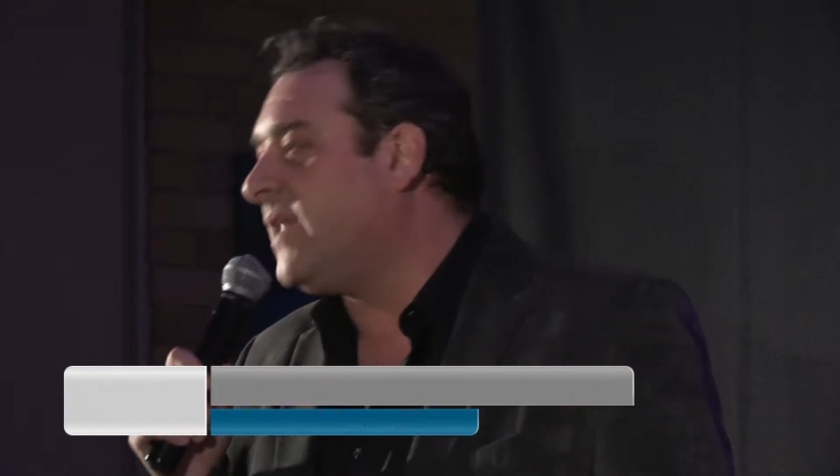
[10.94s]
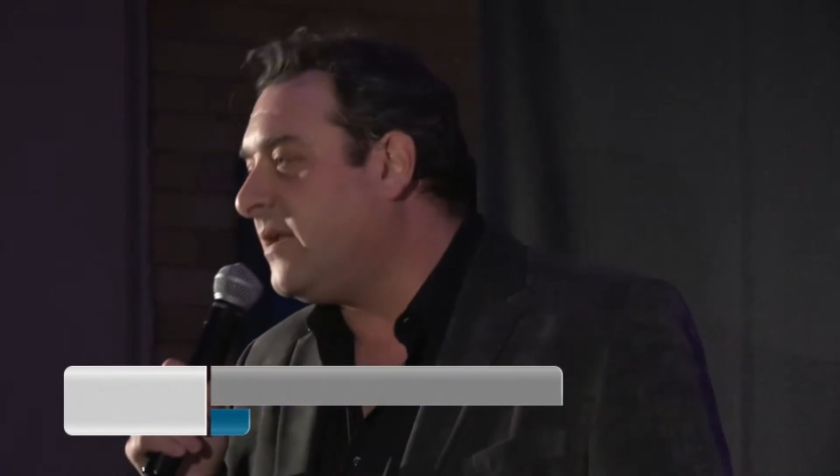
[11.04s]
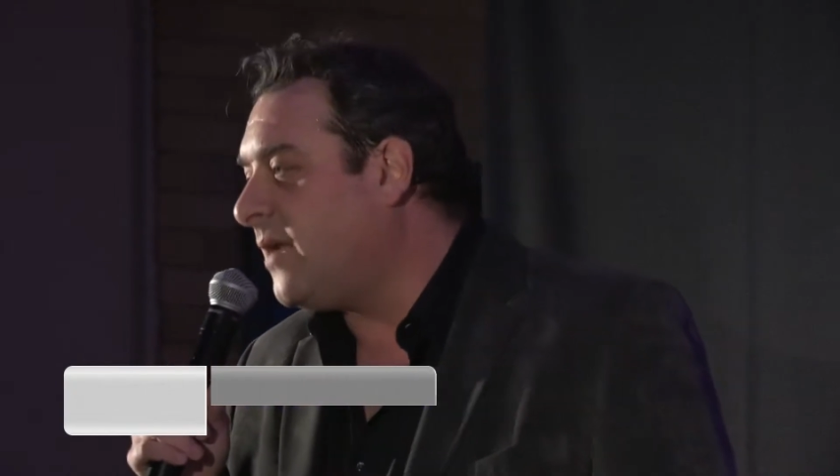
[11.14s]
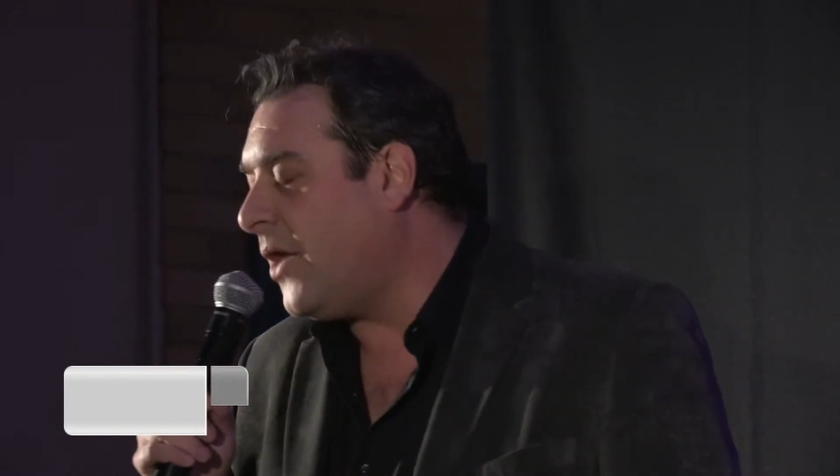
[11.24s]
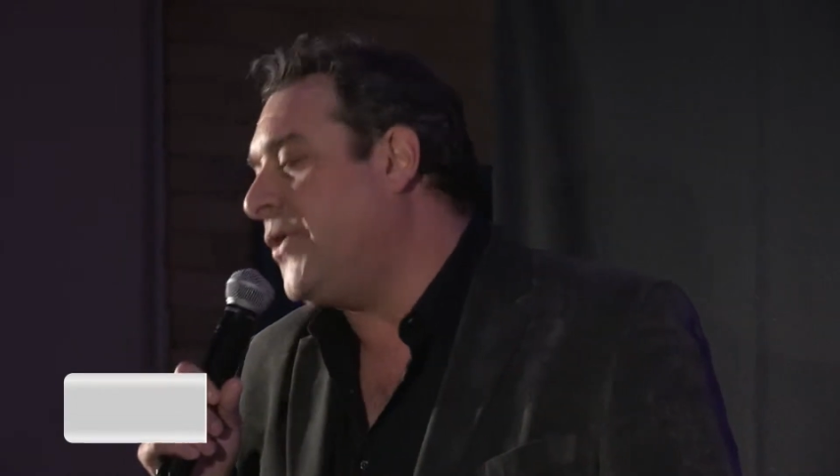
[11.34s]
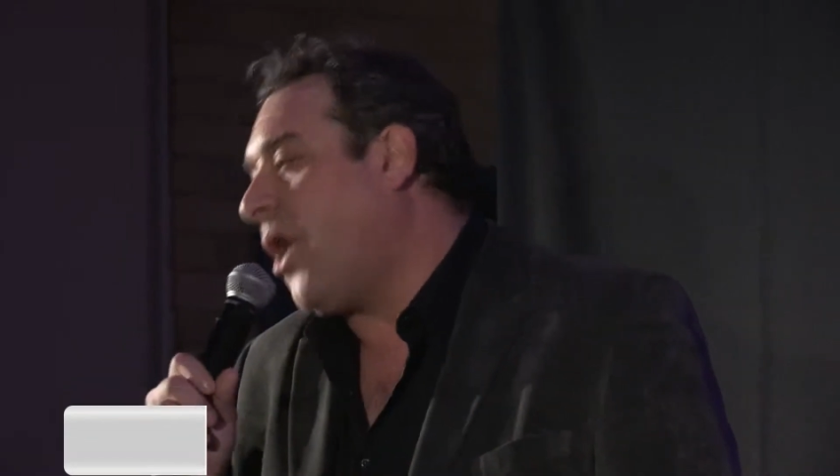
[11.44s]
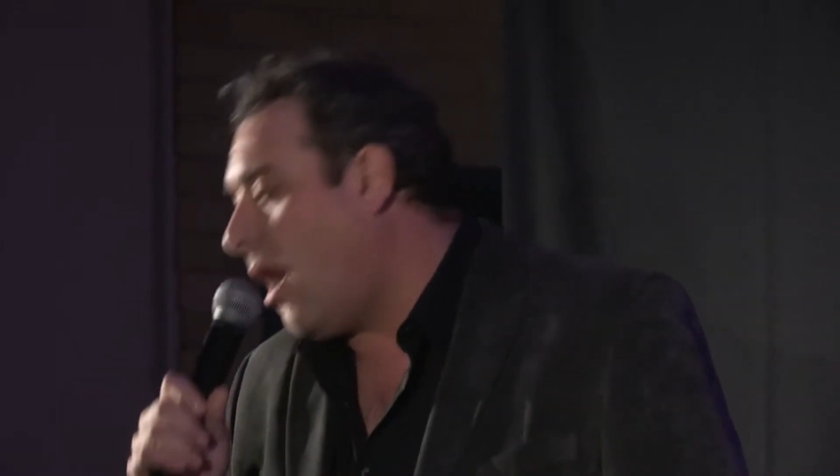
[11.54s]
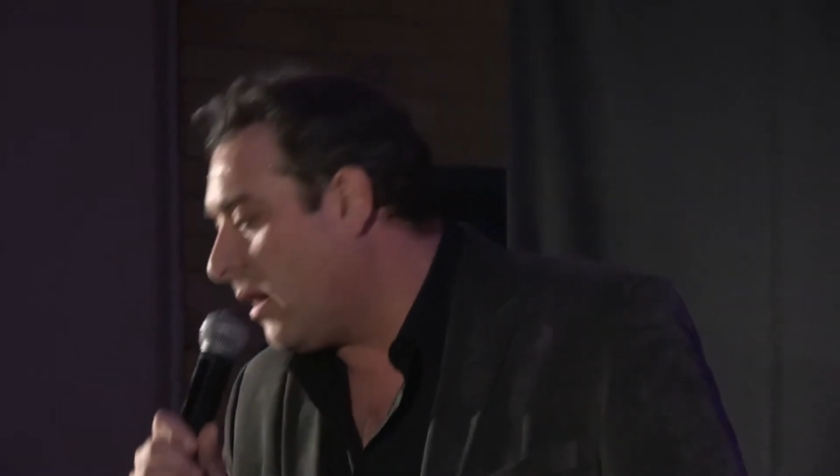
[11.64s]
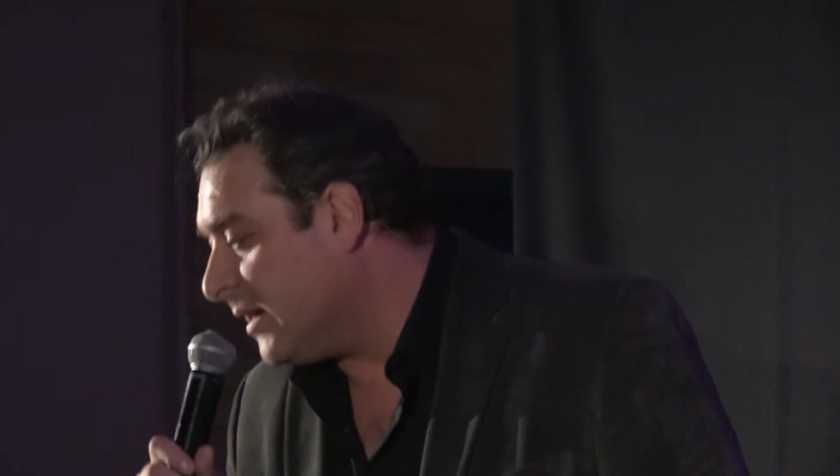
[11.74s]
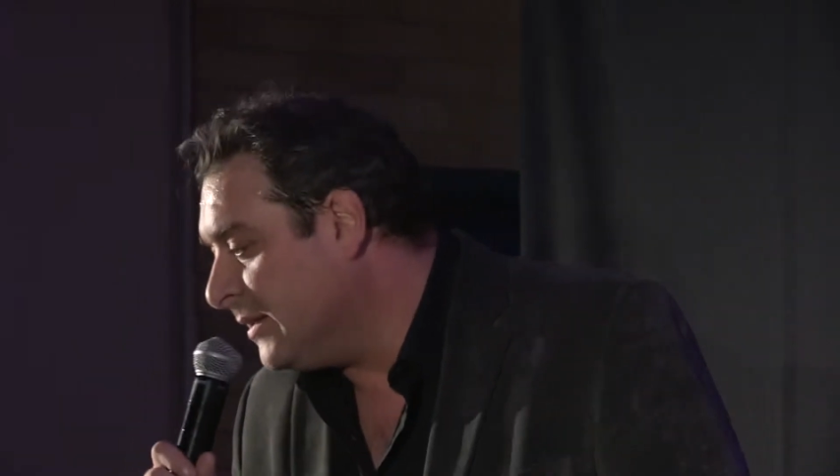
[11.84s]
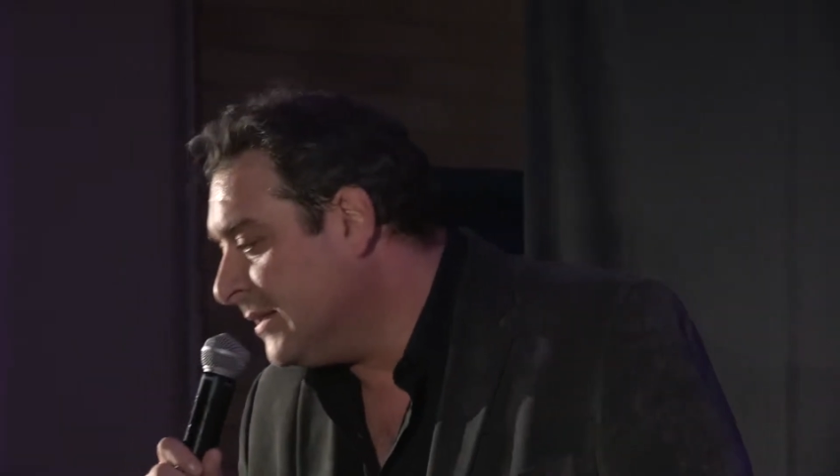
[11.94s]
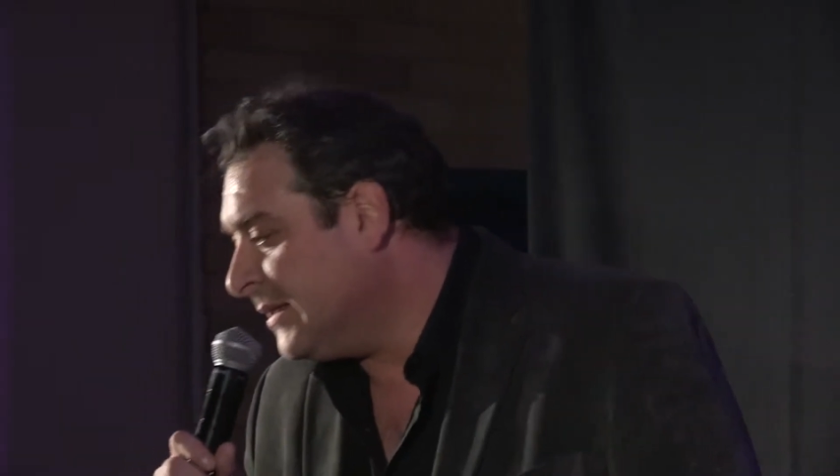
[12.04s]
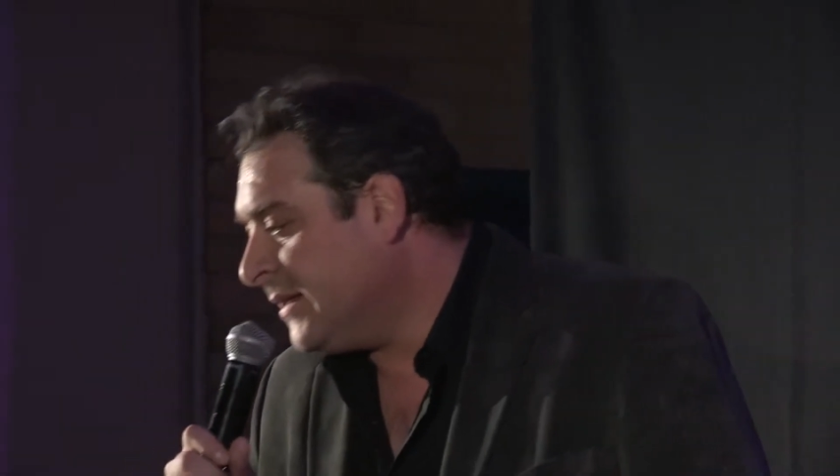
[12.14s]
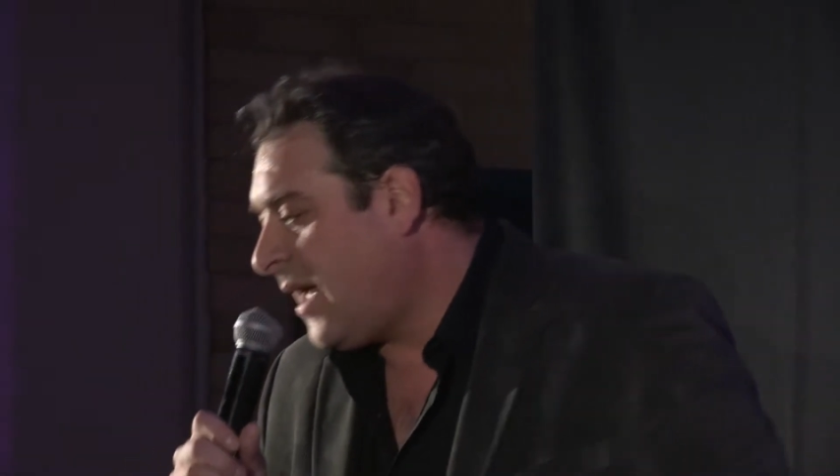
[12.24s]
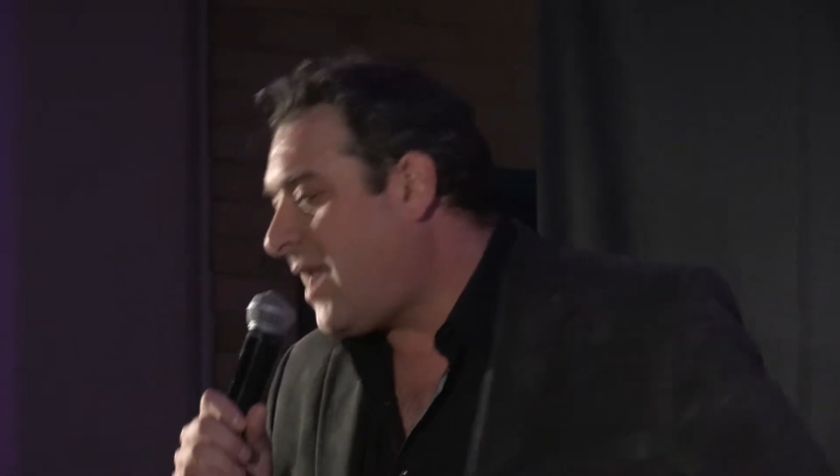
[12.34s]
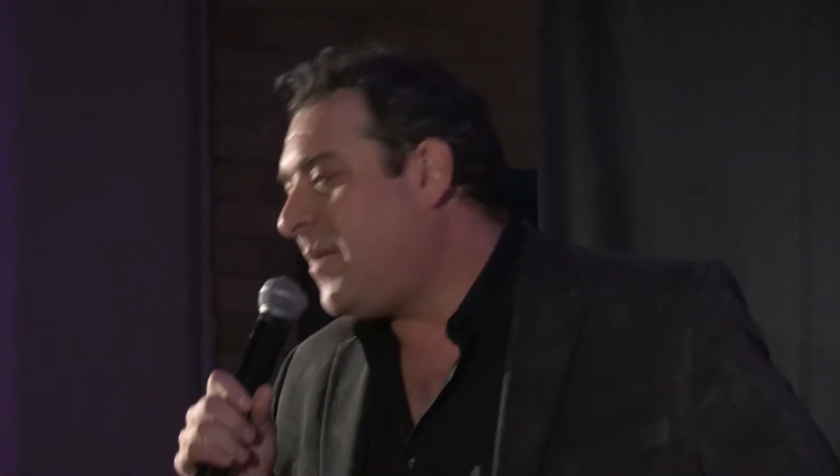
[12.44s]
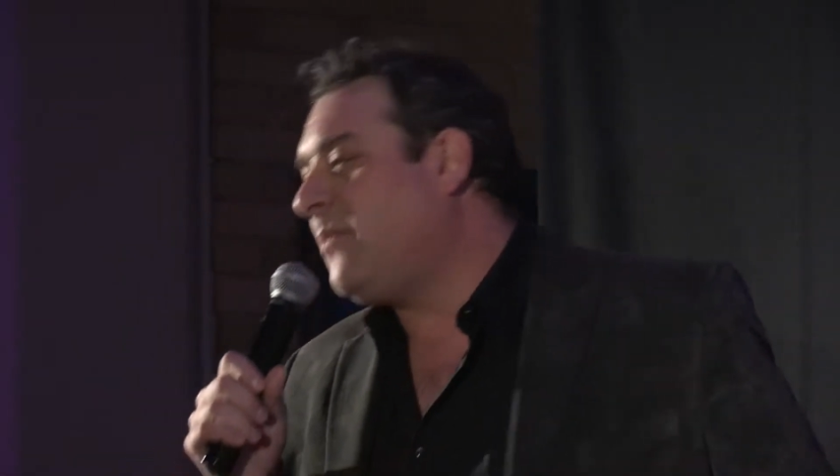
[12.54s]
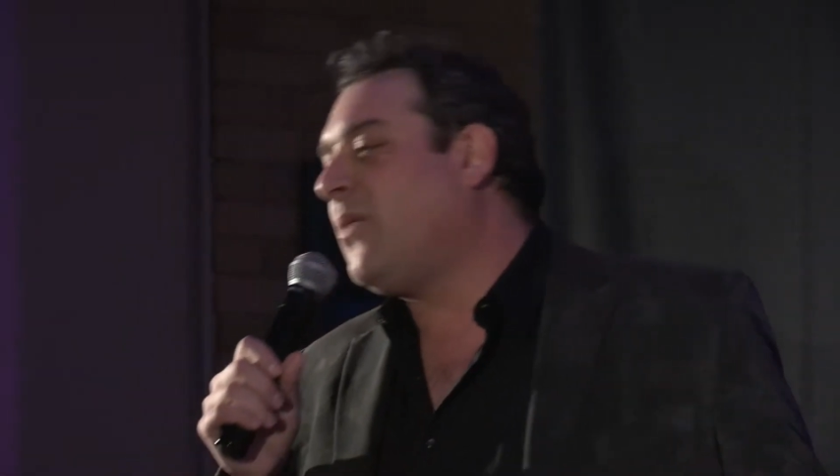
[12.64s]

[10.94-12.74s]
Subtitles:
than a dog. And I mean,